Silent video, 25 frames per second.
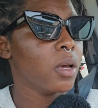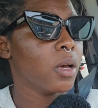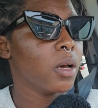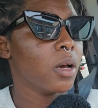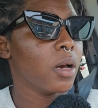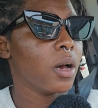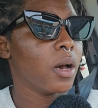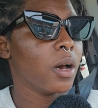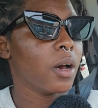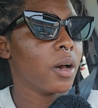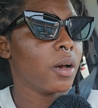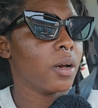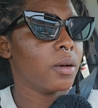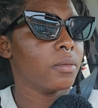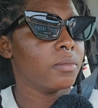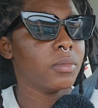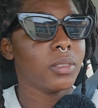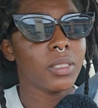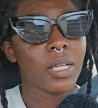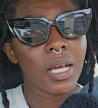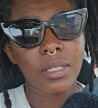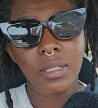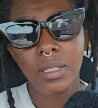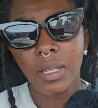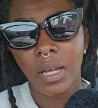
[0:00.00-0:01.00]

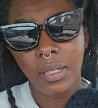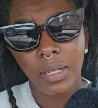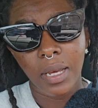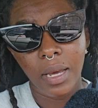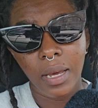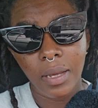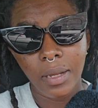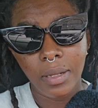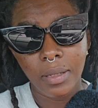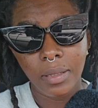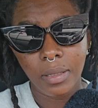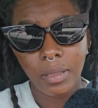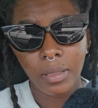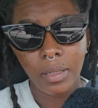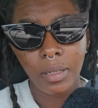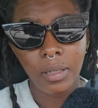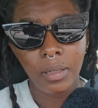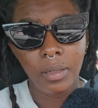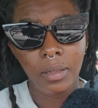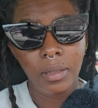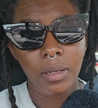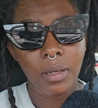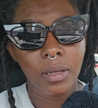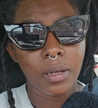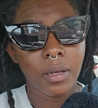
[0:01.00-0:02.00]
That's not healthy.
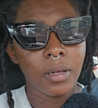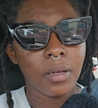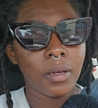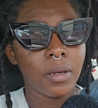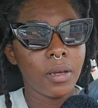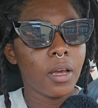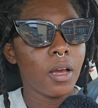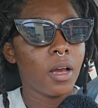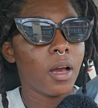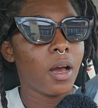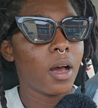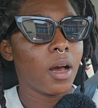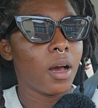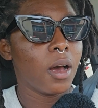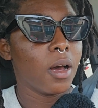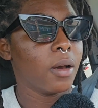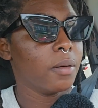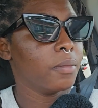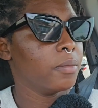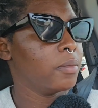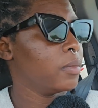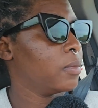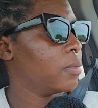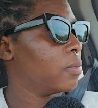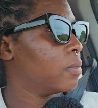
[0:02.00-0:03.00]

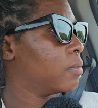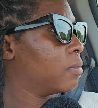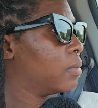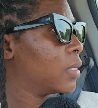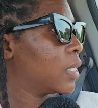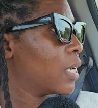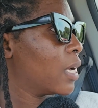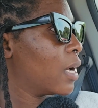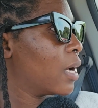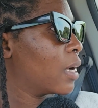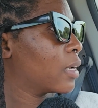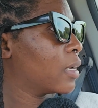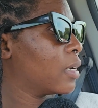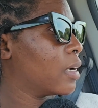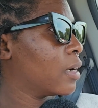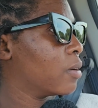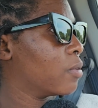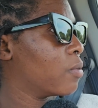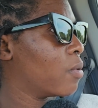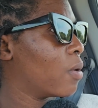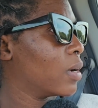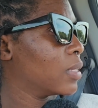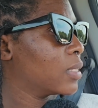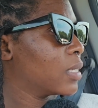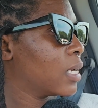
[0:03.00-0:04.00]
I can't carry
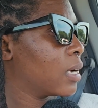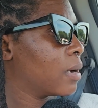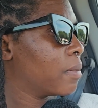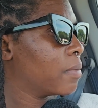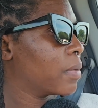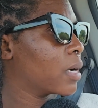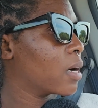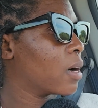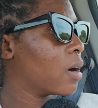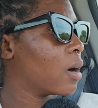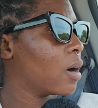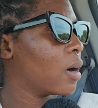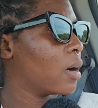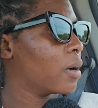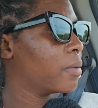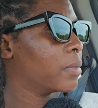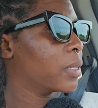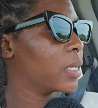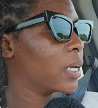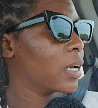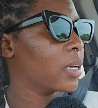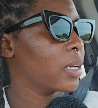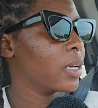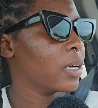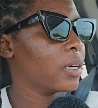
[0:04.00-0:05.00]
water in my car, I
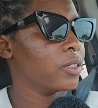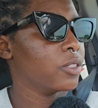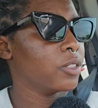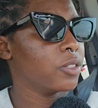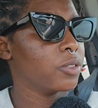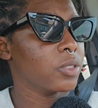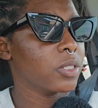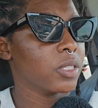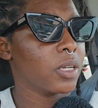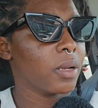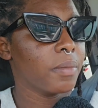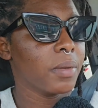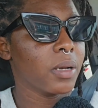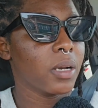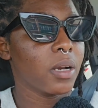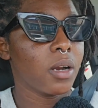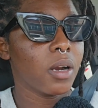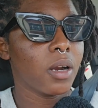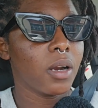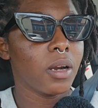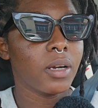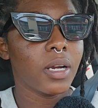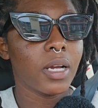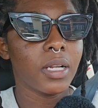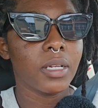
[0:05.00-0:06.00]
can't carry juice in my
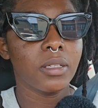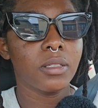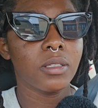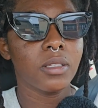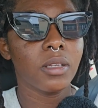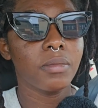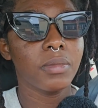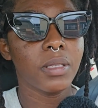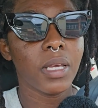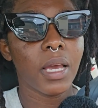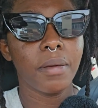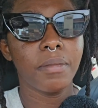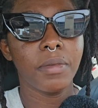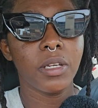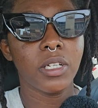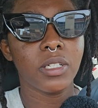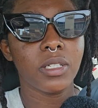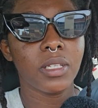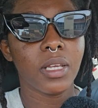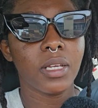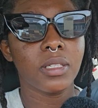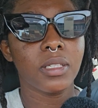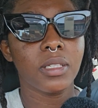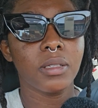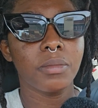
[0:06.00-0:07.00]
car, and sometimes you just
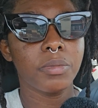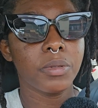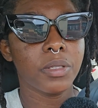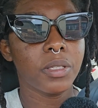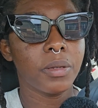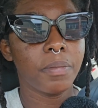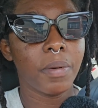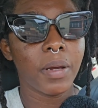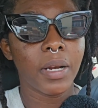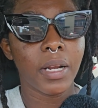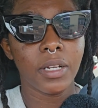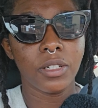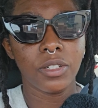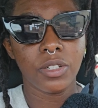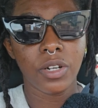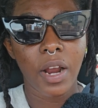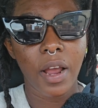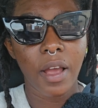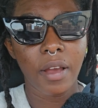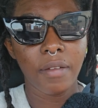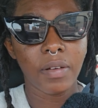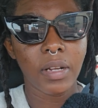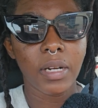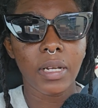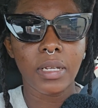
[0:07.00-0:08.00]
a sip and a
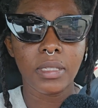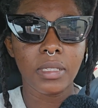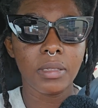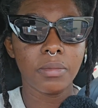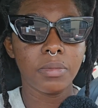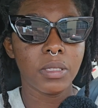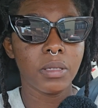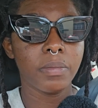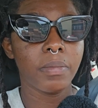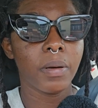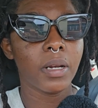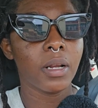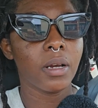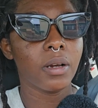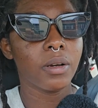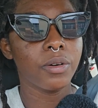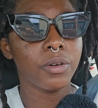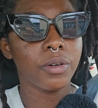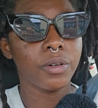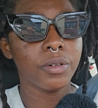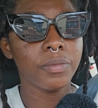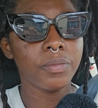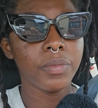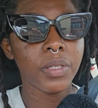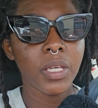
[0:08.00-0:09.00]
drive and a sip and a go.